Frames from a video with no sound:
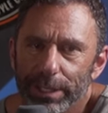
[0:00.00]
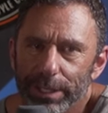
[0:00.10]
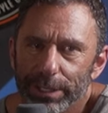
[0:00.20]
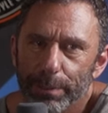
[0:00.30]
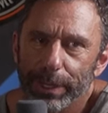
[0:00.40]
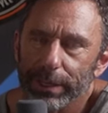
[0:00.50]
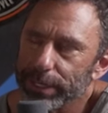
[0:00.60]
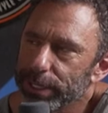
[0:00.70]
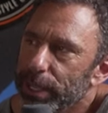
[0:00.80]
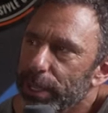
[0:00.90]
This is something
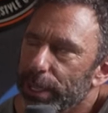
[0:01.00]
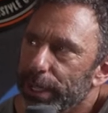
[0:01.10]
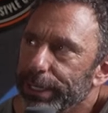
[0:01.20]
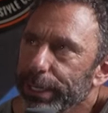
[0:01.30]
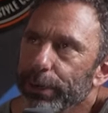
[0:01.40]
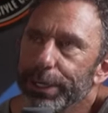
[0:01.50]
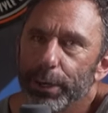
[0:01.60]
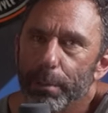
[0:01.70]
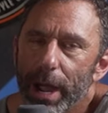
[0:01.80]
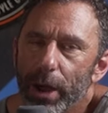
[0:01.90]
that's near and dear
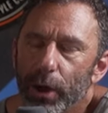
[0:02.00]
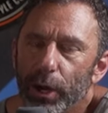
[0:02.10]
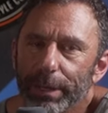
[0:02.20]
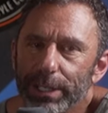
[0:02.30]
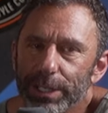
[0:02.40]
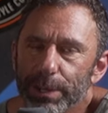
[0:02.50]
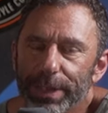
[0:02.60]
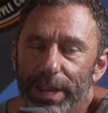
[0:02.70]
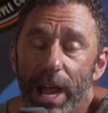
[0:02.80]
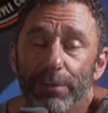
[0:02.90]
to my heart because it's something
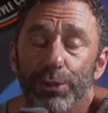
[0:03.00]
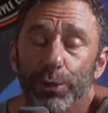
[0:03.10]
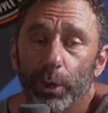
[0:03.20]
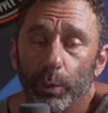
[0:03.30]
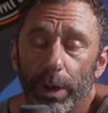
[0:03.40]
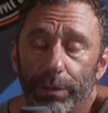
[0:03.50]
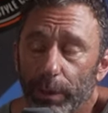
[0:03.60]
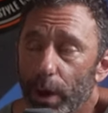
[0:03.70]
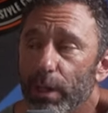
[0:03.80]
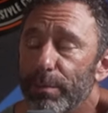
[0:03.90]
that I've struggled with for
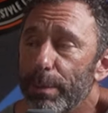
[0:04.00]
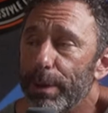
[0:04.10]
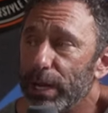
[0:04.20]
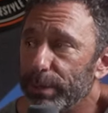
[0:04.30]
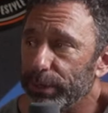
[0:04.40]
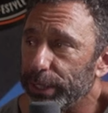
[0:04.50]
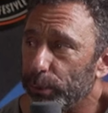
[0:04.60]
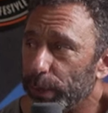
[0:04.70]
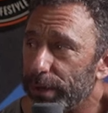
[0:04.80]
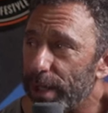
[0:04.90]
all of my bodybuilding
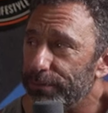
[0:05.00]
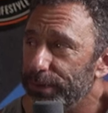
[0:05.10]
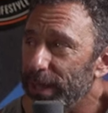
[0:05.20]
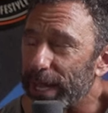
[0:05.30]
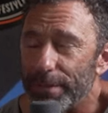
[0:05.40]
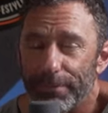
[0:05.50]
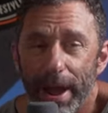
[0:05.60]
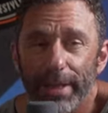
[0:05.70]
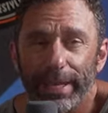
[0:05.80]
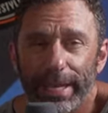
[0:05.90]
career and I feel like I
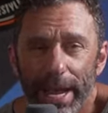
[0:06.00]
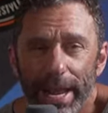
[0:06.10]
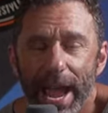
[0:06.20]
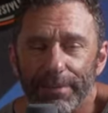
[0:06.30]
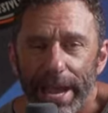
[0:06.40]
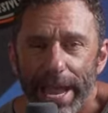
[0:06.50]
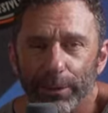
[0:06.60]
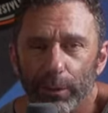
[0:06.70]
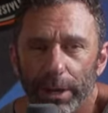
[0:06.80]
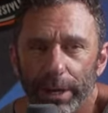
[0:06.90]
finally kind of have a
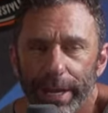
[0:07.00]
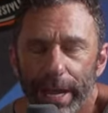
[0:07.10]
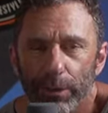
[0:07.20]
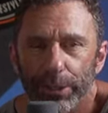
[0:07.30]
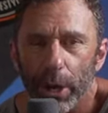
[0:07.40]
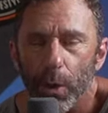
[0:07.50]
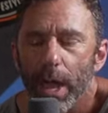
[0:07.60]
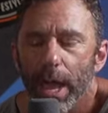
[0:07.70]
handle on it now. So